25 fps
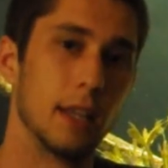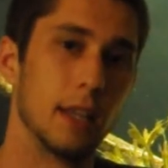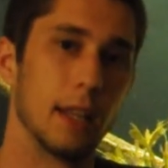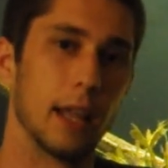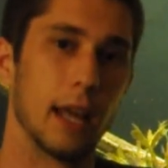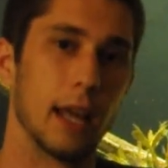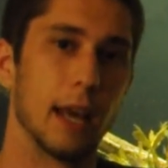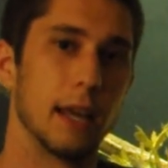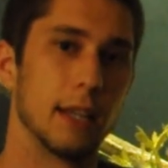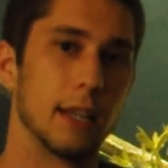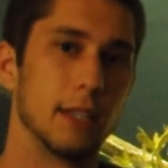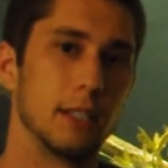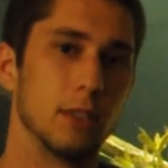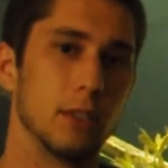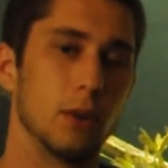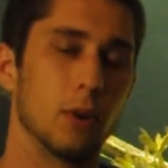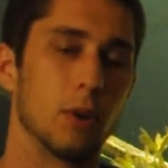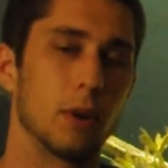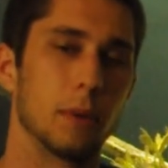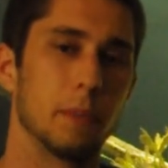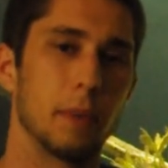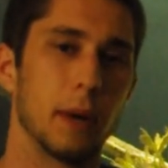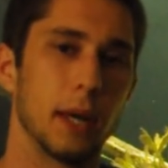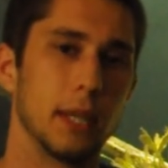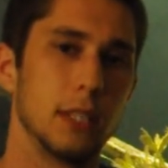that
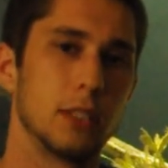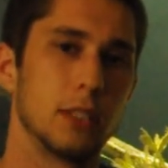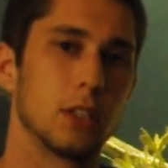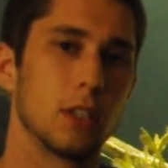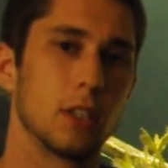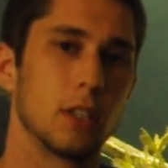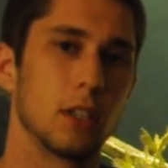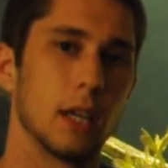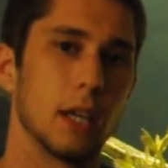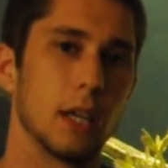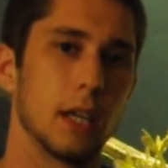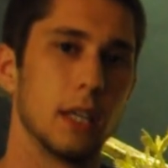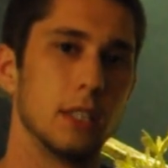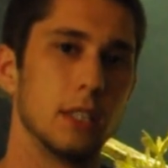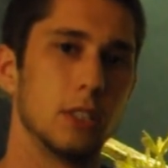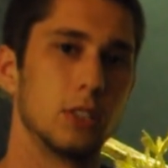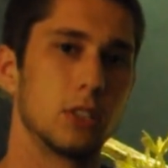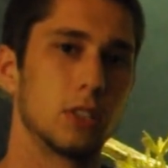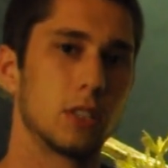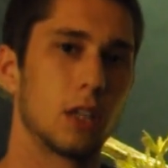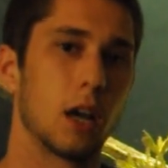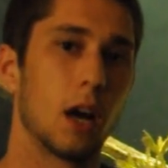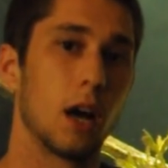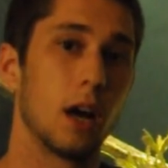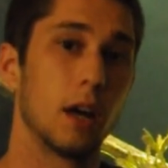your Bichir
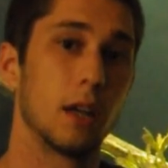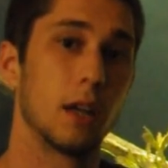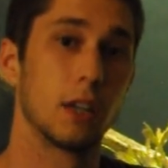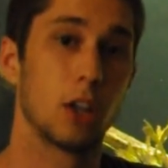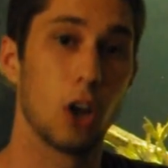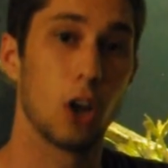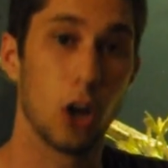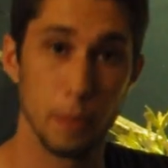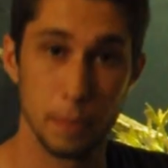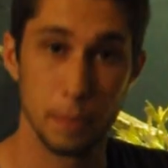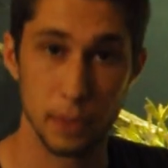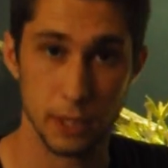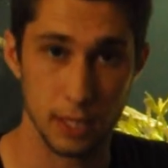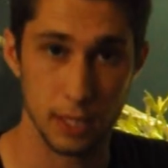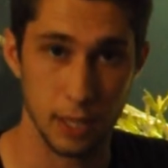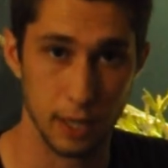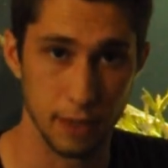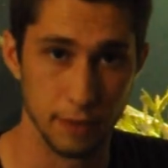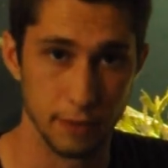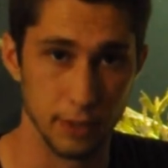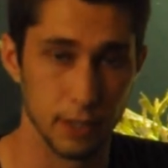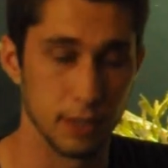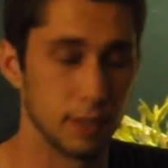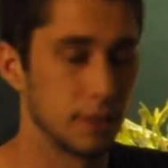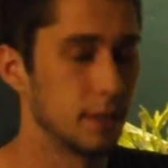has gone carpet
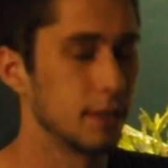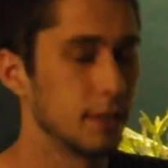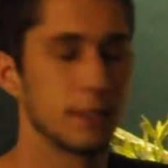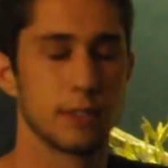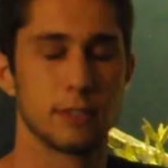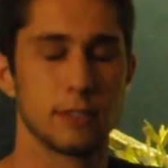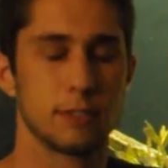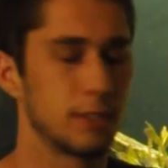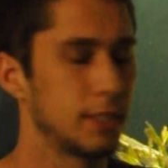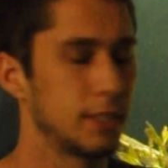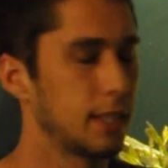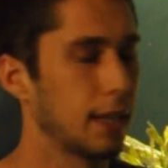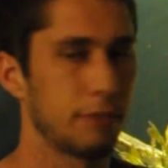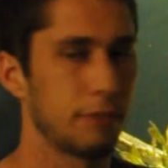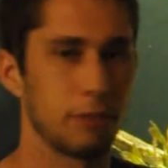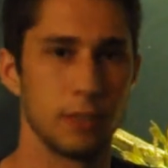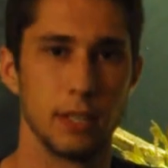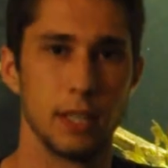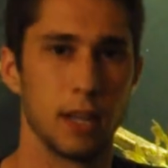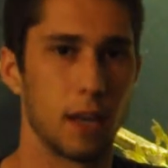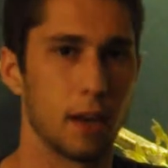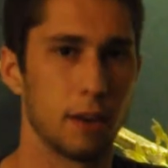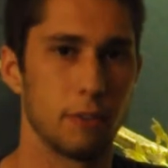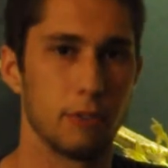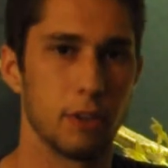diving. It's definitely
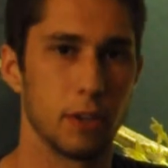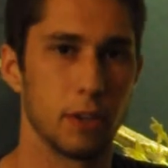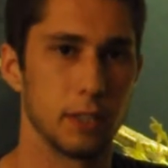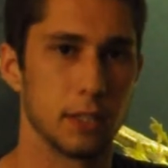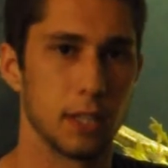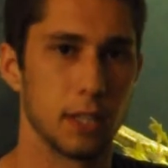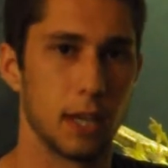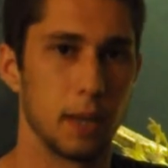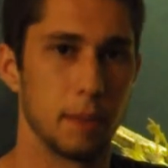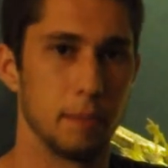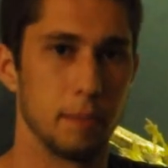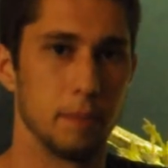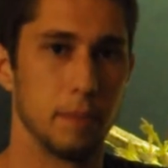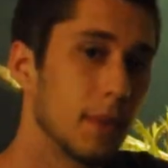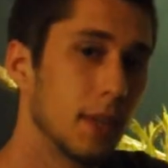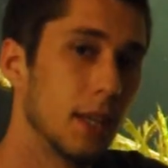not a fun time.